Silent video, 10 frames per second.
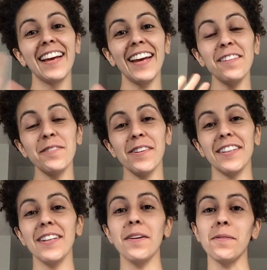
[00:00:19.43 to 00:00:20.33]
Hey
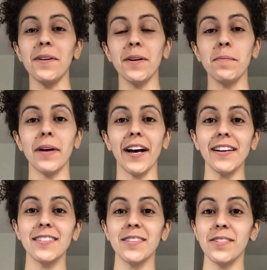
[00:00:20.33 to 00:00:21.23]
everyone, welcome
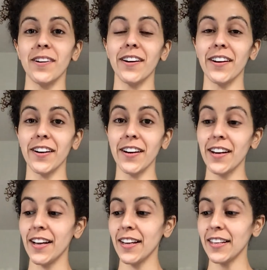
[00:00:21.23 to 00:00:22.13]
back to our
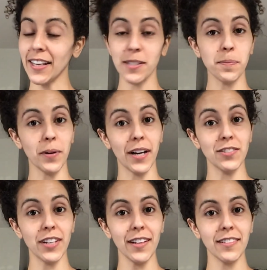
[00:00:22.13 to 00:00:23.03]
next
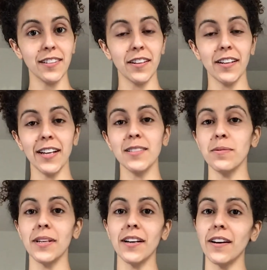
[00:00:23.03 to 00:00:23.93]
project and our next
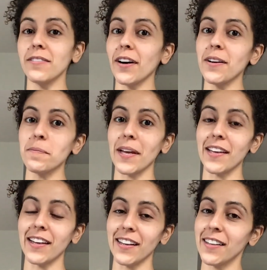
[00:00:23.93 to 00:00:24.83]
week of art
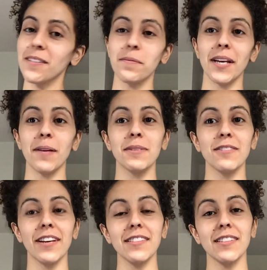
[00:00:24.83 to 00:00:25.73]
making. My name is
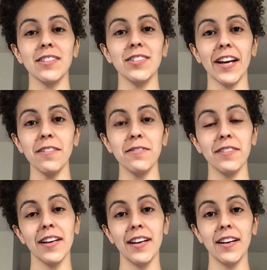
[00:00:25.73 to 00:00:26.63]
Vessna Scheff.
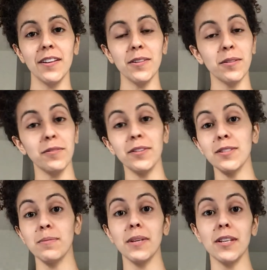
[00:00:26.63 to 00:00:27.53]
You can refer
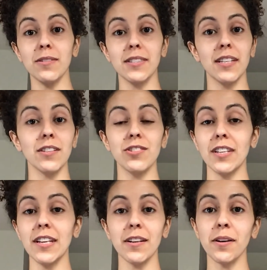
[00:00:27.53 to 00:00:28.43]
to me using
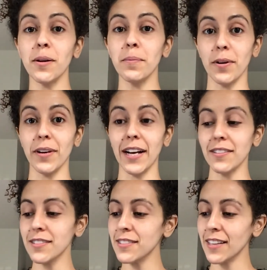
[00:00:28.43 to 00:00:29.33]
she and her
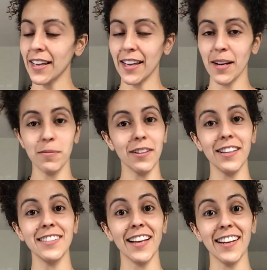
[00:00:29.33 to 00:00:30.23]
pronouns, and I'm really
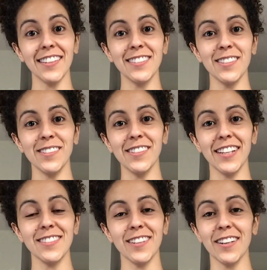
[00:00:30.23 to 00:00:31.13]
excited to
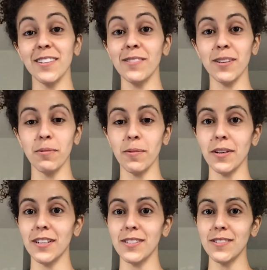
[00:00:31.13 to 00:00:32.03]
get started with what we're
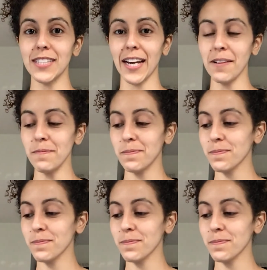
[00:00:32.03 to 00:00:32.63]
going to do today.